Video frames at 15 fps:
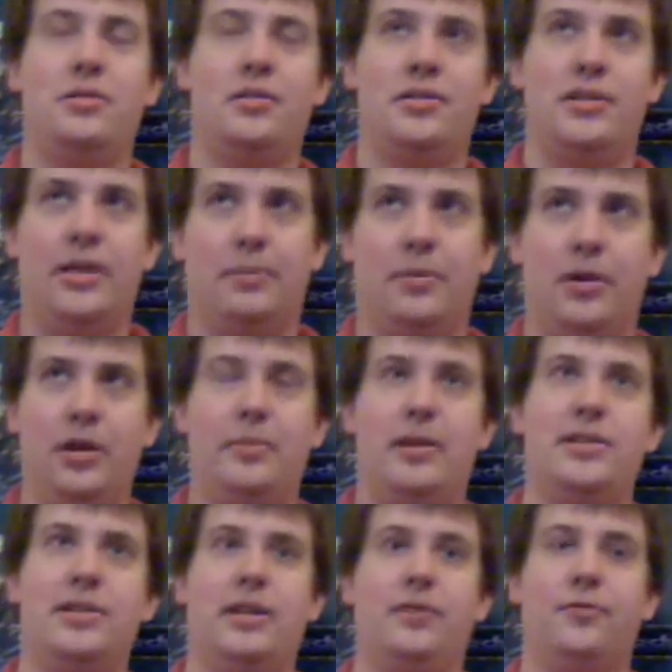separating
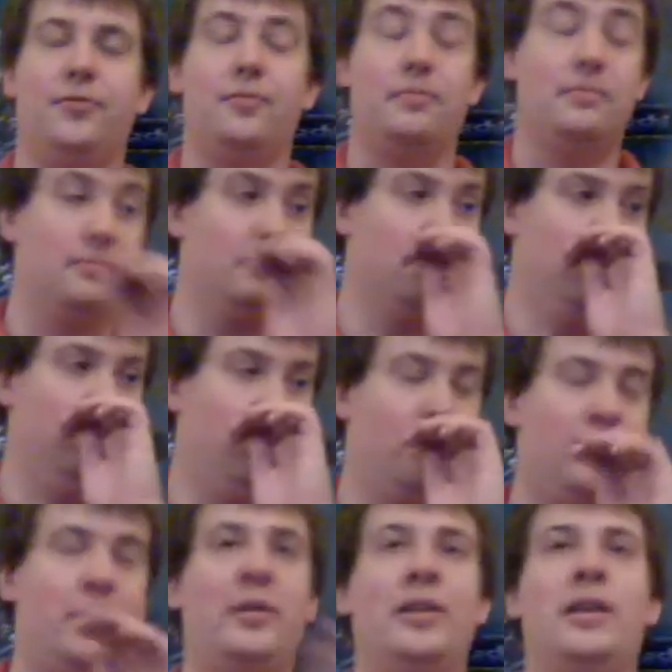myself
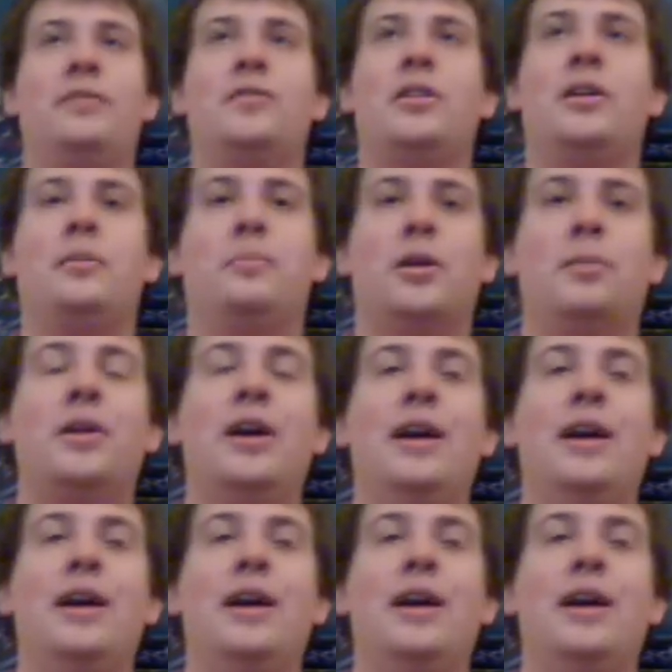from my life. Sorry, Bert.